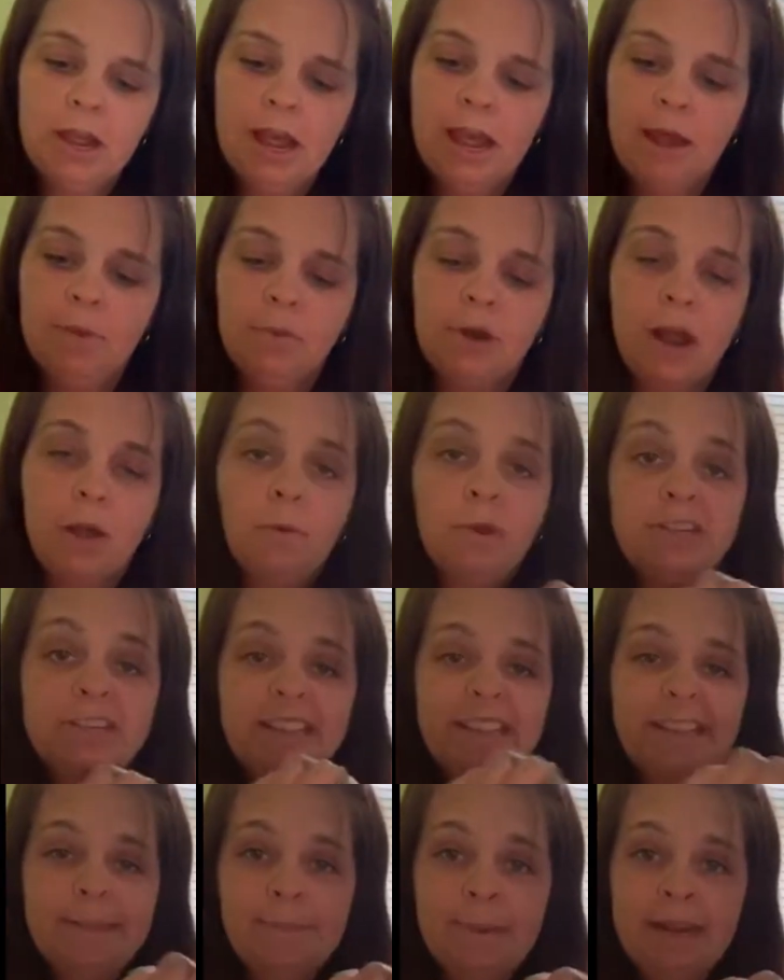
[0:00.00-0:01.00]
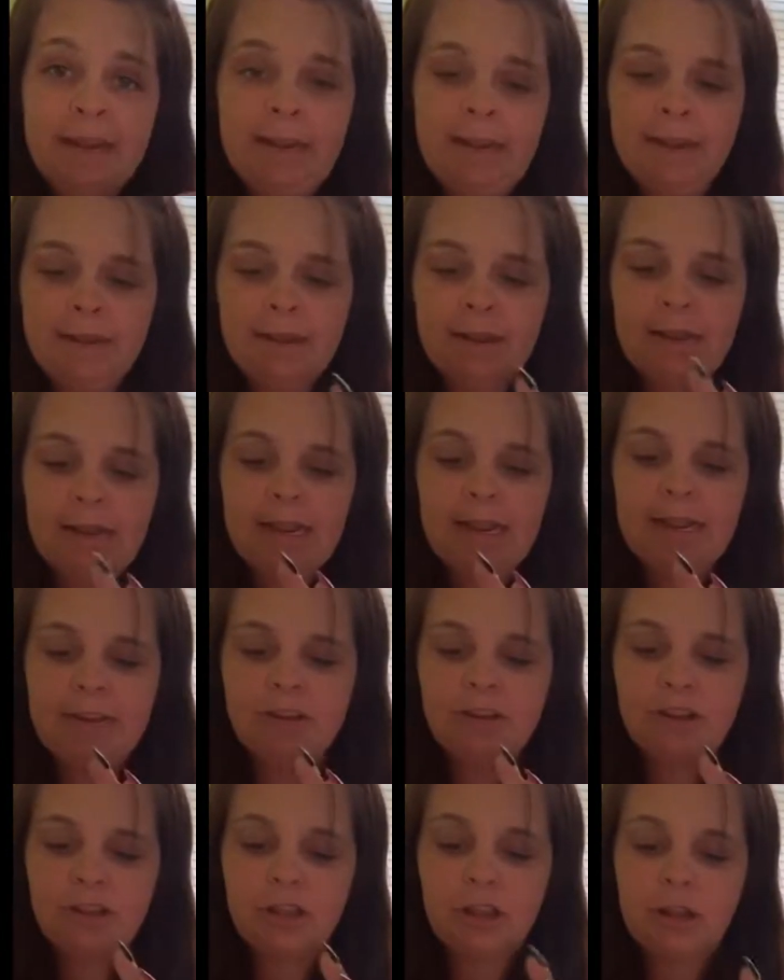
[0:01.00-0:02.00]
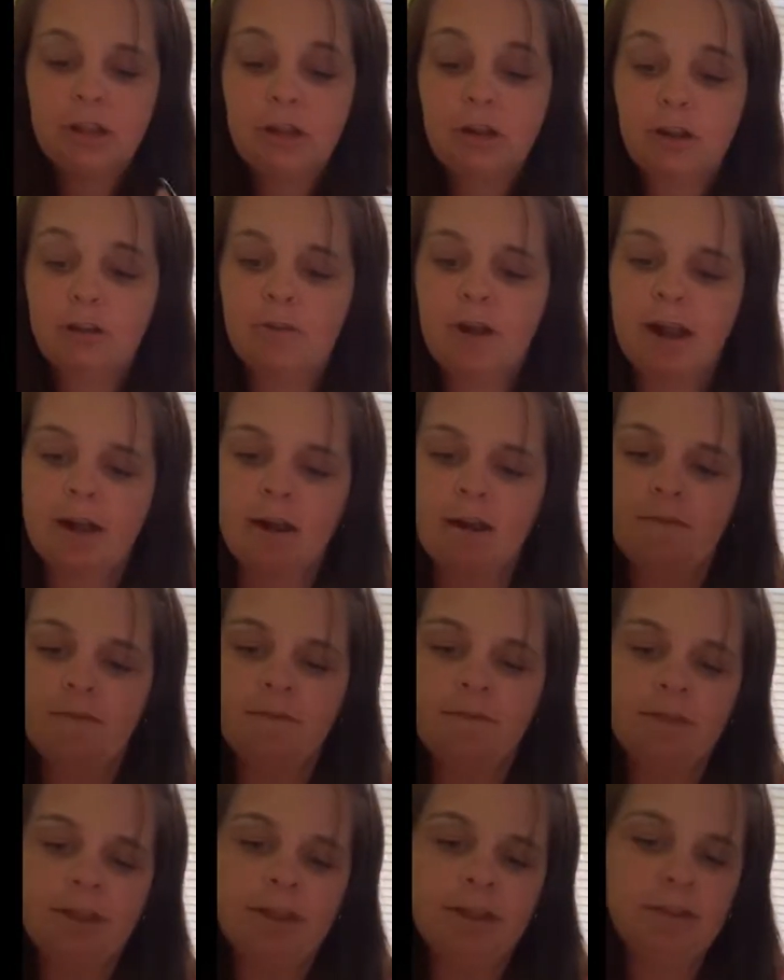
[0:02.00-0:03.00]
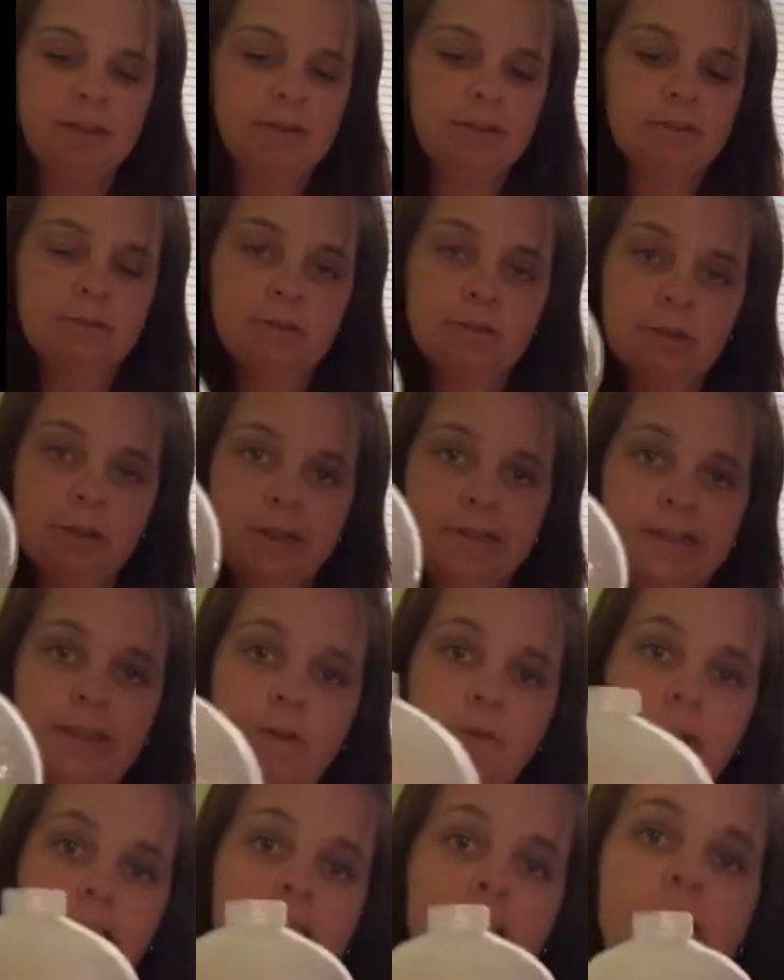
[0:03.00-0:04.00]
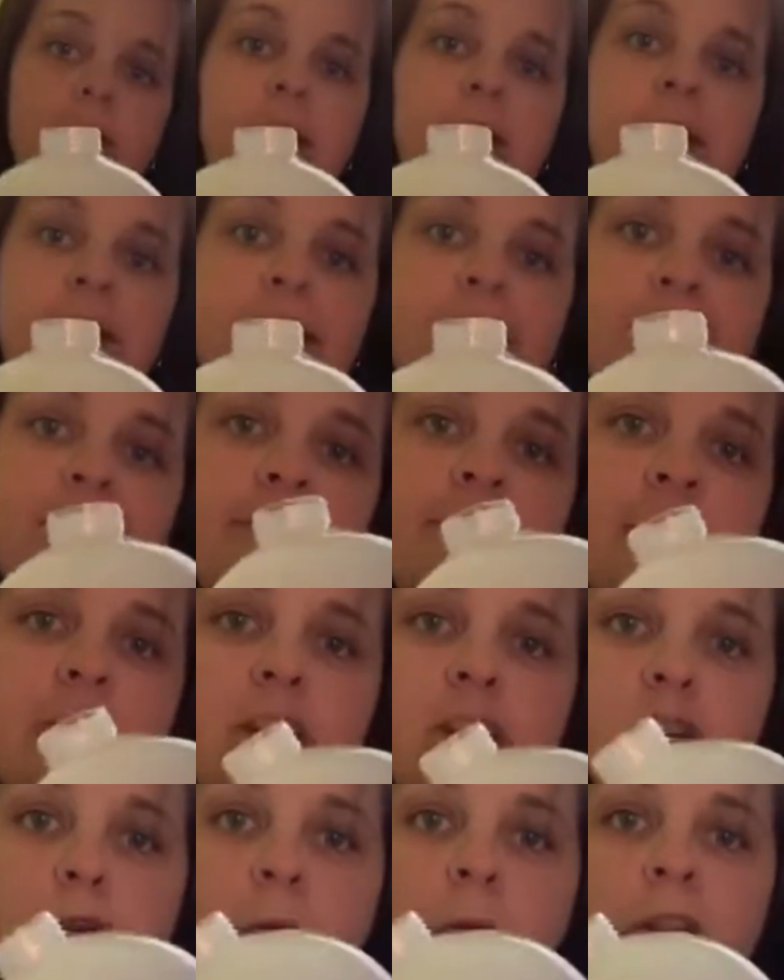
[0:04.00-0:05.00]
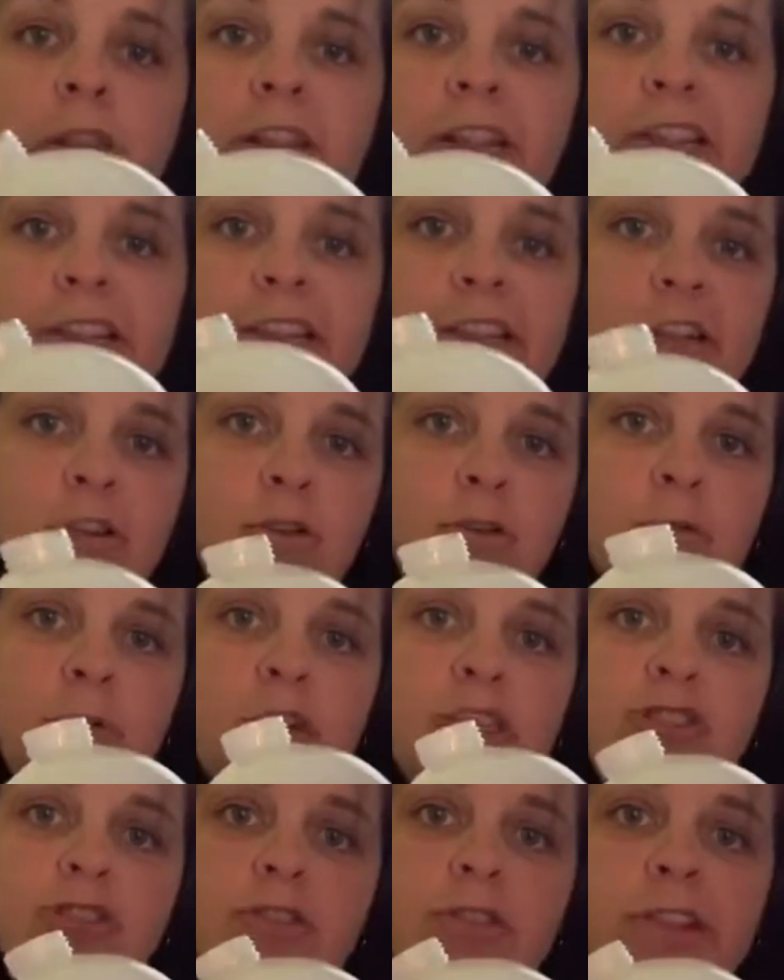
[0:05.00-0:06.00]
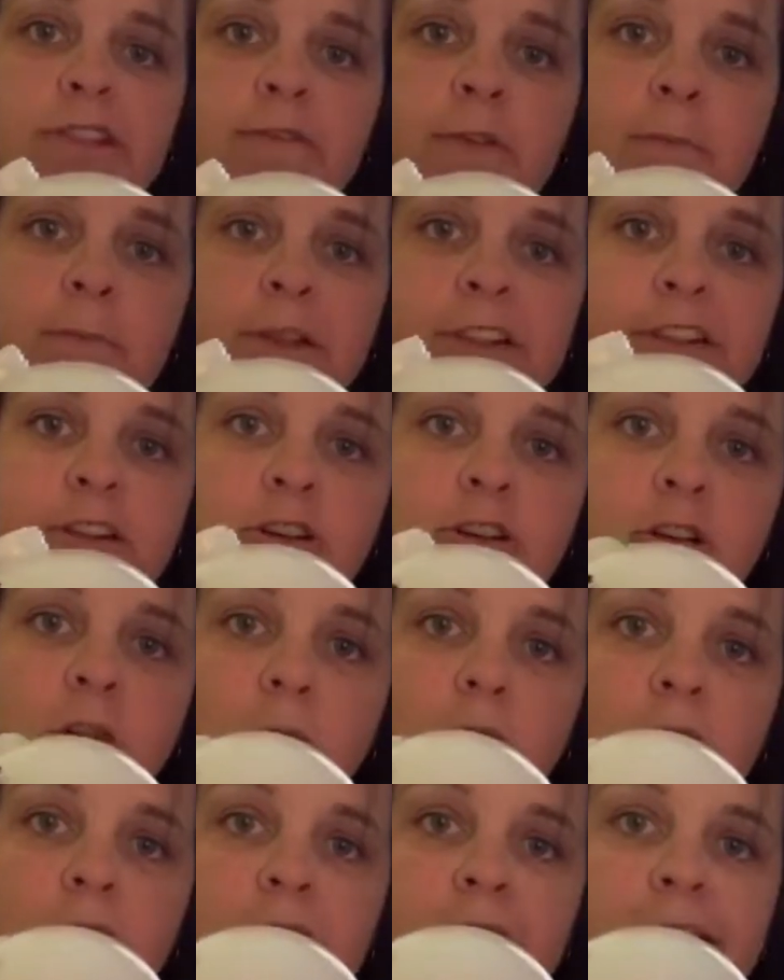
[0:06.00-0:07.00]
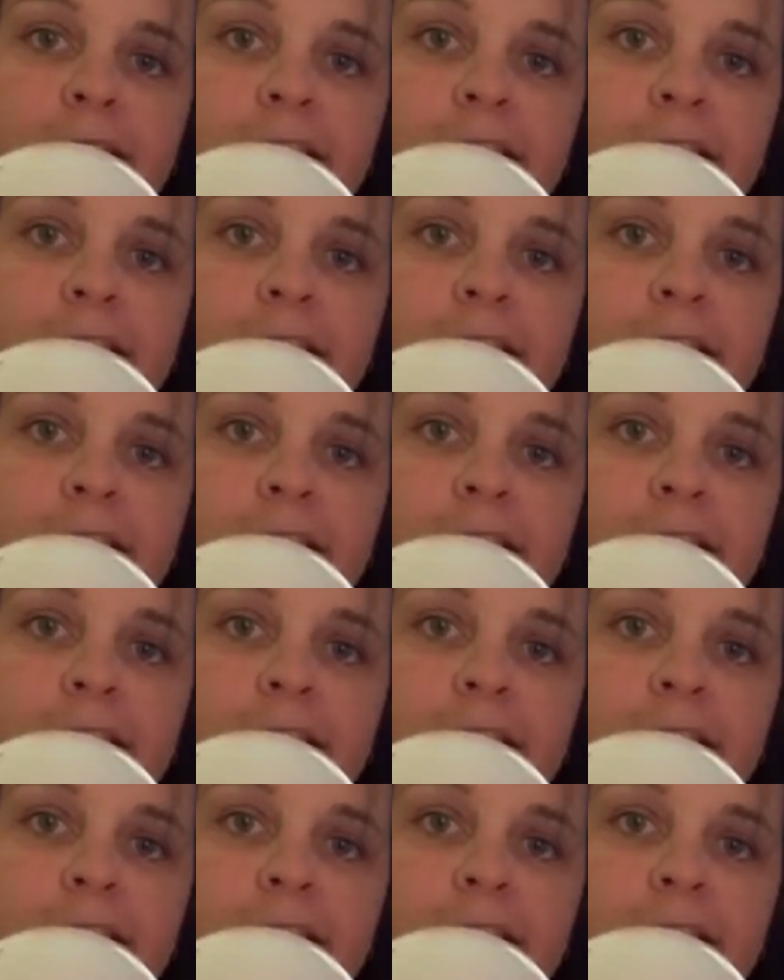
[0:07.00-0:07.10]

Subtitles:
And when I went to spin it, it took the glitter right off of it. So here is the finished one. This is Fruity Juice from Mr. Nola's.